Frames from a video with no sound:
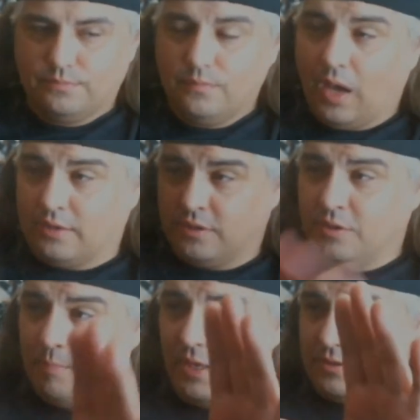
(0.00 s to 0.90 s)
I did the
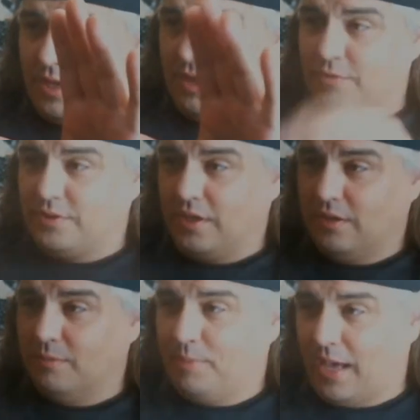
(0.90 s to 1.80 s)
best I ever did
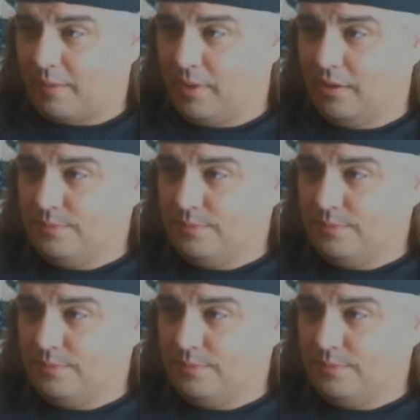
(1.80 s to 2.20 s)
in Pac-Man.